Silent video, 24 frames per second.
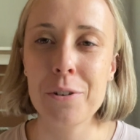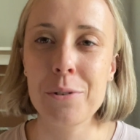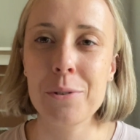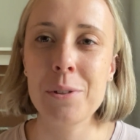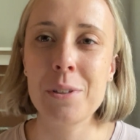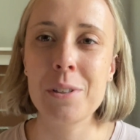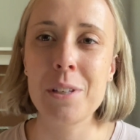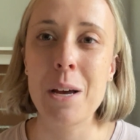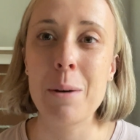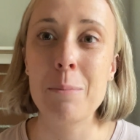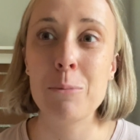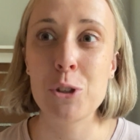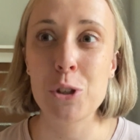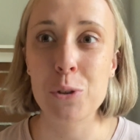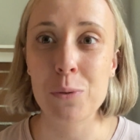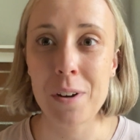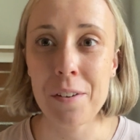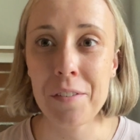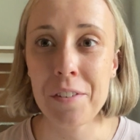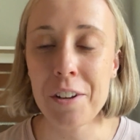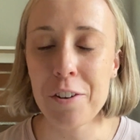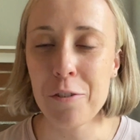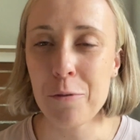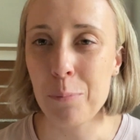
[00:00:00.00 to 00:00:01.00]
some
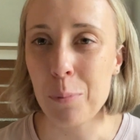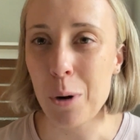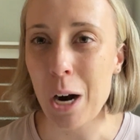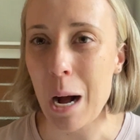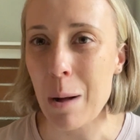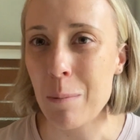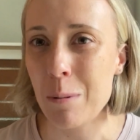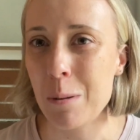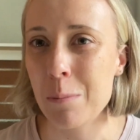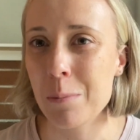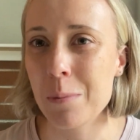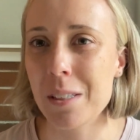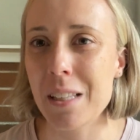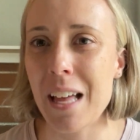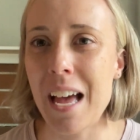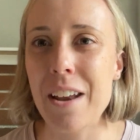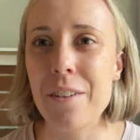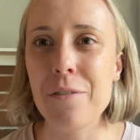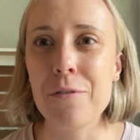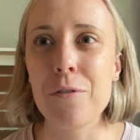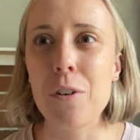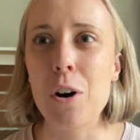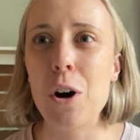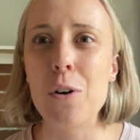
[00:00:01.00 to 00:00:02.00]
derivative problems that
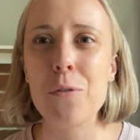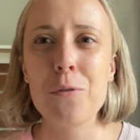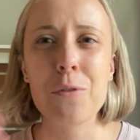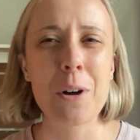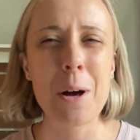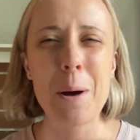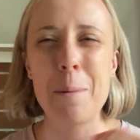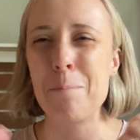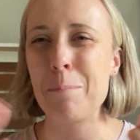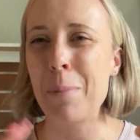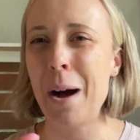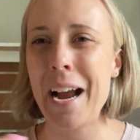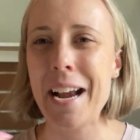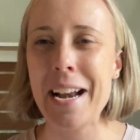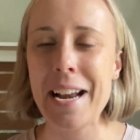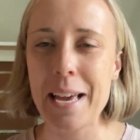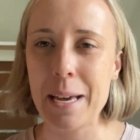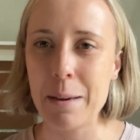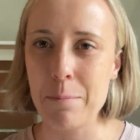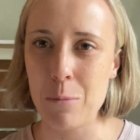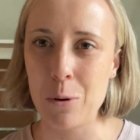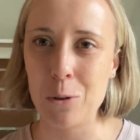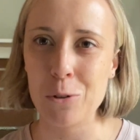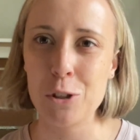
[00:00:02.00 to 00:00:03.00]
involve
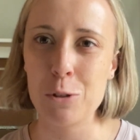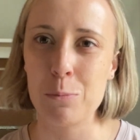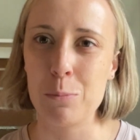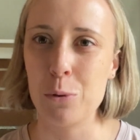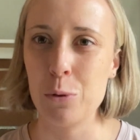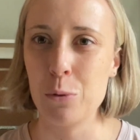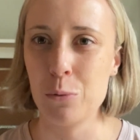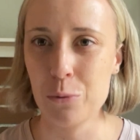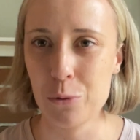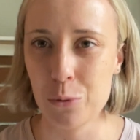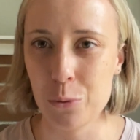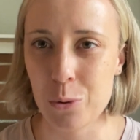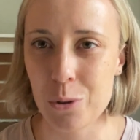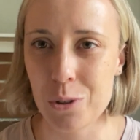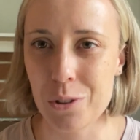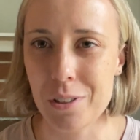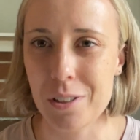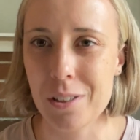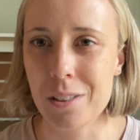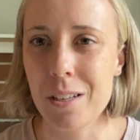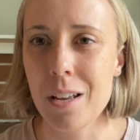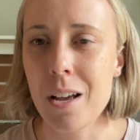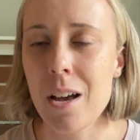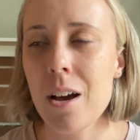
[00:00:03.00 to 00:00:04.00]
combining multiple
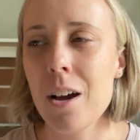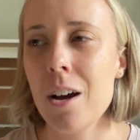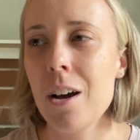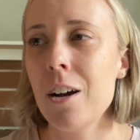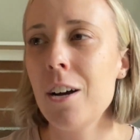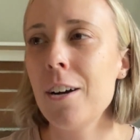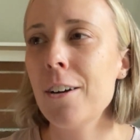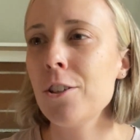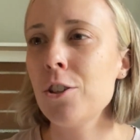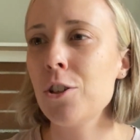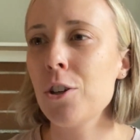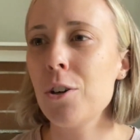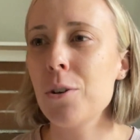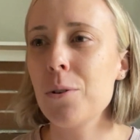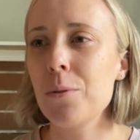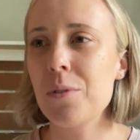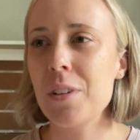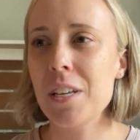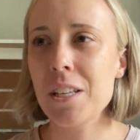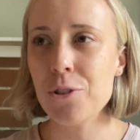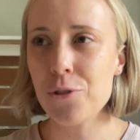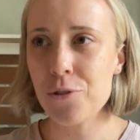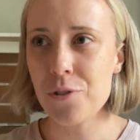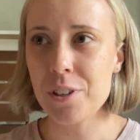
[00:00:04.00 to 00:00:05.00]
rules. So
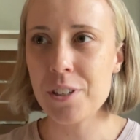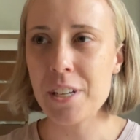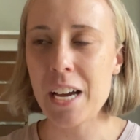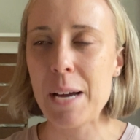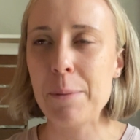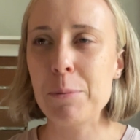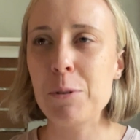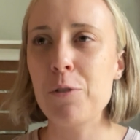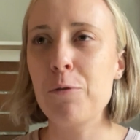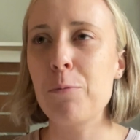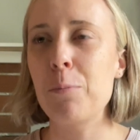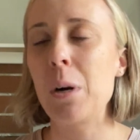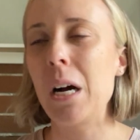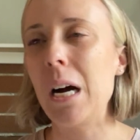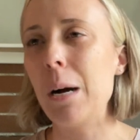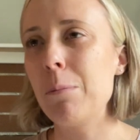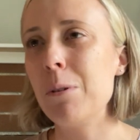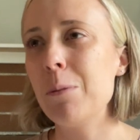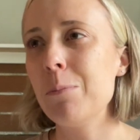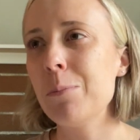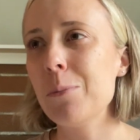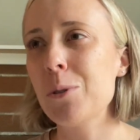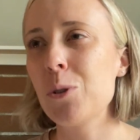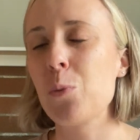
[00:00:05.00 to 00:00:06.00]
these are the types of
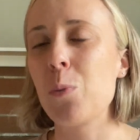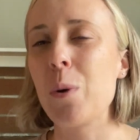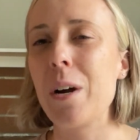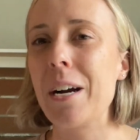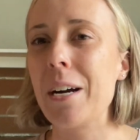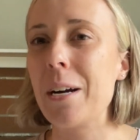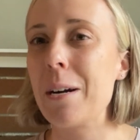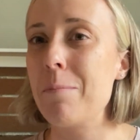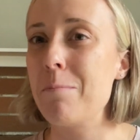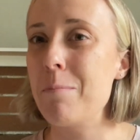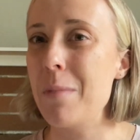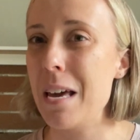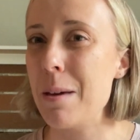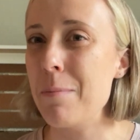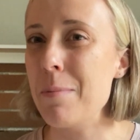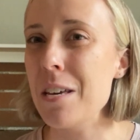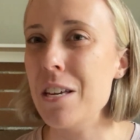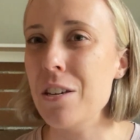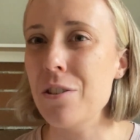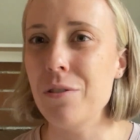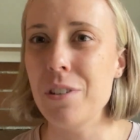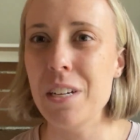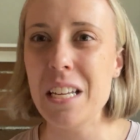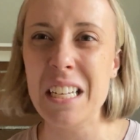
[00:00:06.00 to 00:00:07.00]
problems where maybe
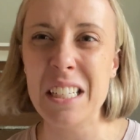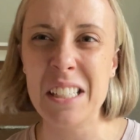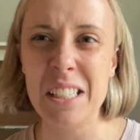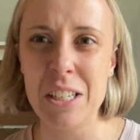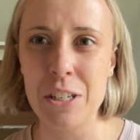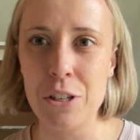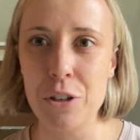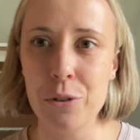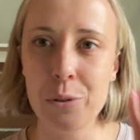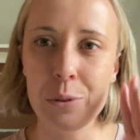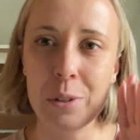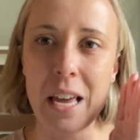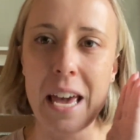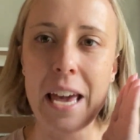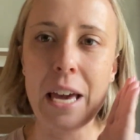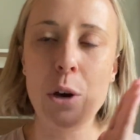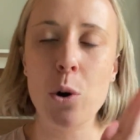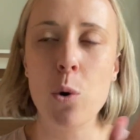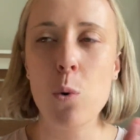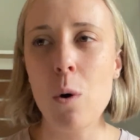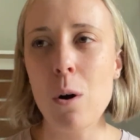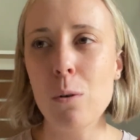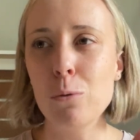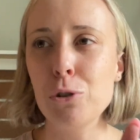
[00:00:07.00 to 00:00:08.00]
you need to use a
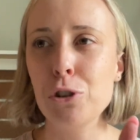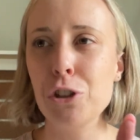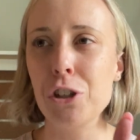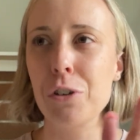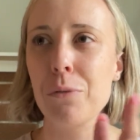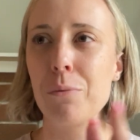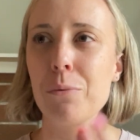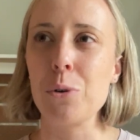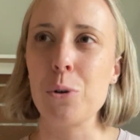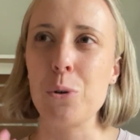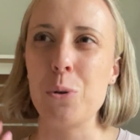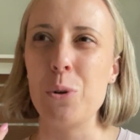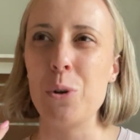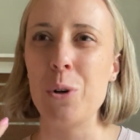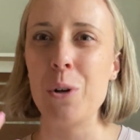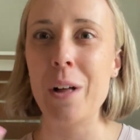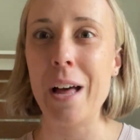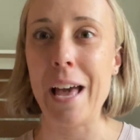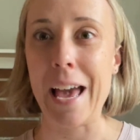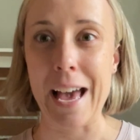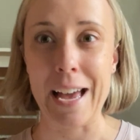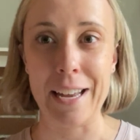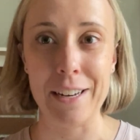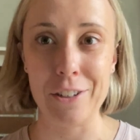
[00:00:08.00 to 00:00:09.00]
quotient rule
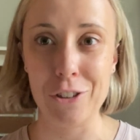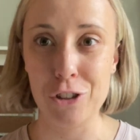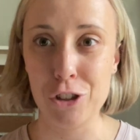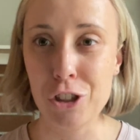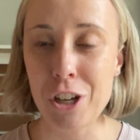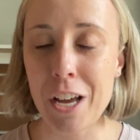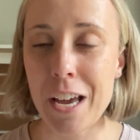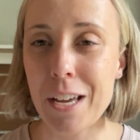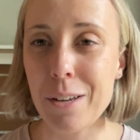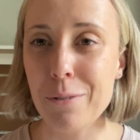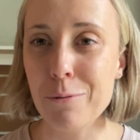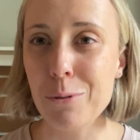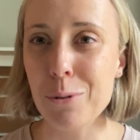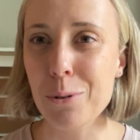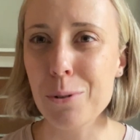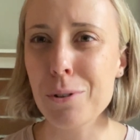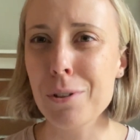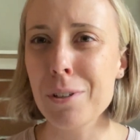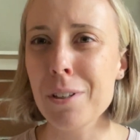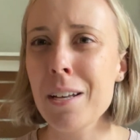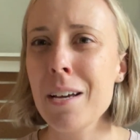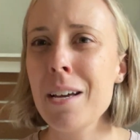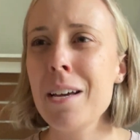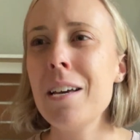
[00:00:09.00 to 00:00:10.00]
and a chain
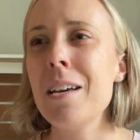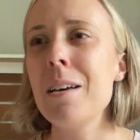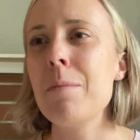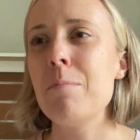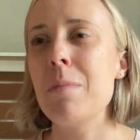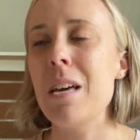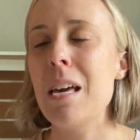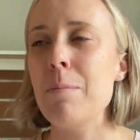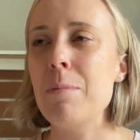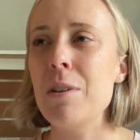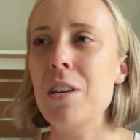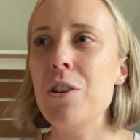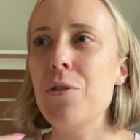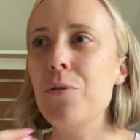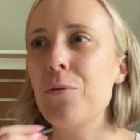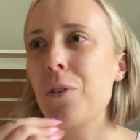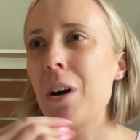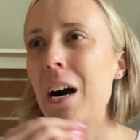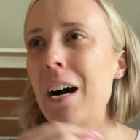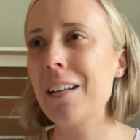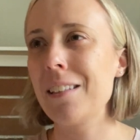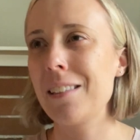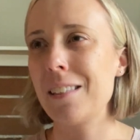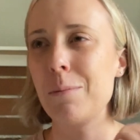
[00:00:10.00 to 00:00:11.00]
rule. Maybe you've
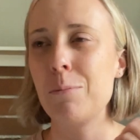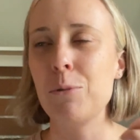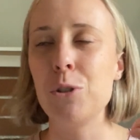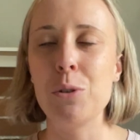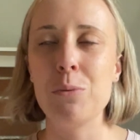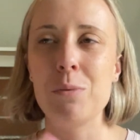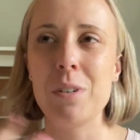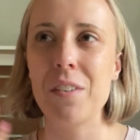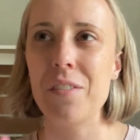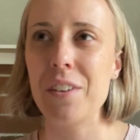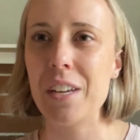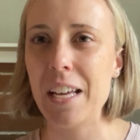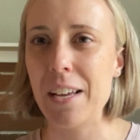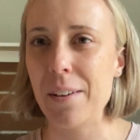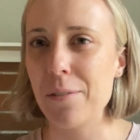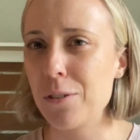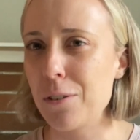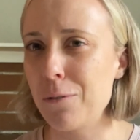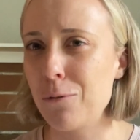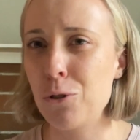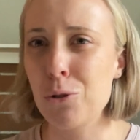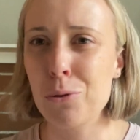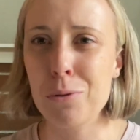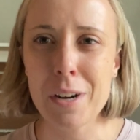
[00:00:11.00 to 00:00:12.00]
got some derivatives
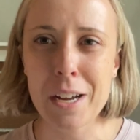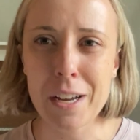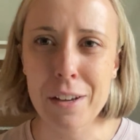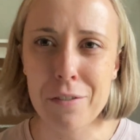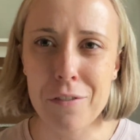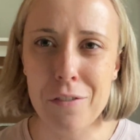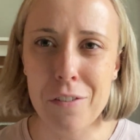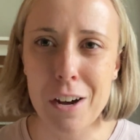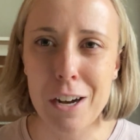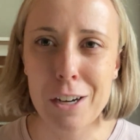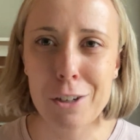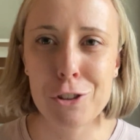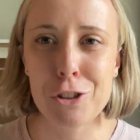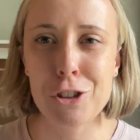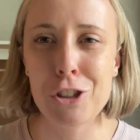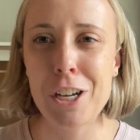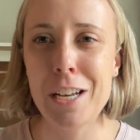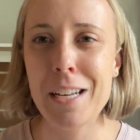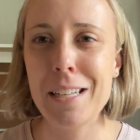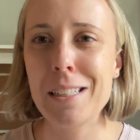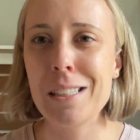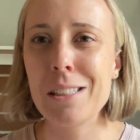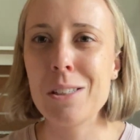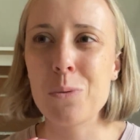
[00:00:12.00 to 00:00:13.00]
of trig
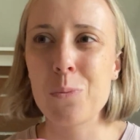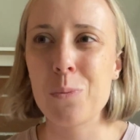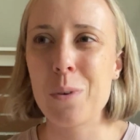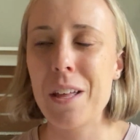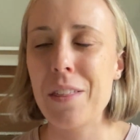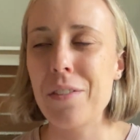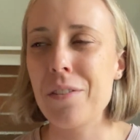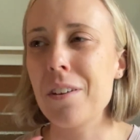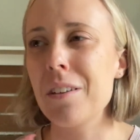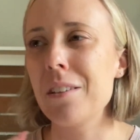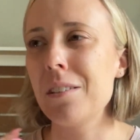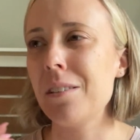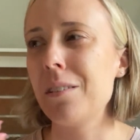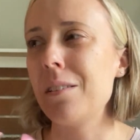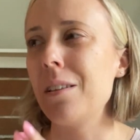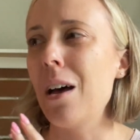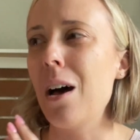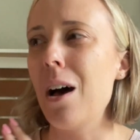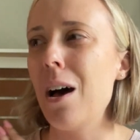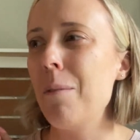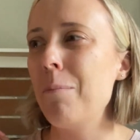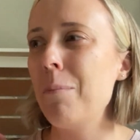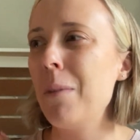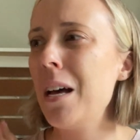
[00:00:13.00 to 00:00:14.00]
functions with
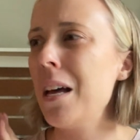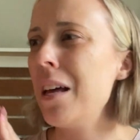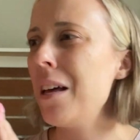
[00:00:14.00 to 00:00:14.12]
some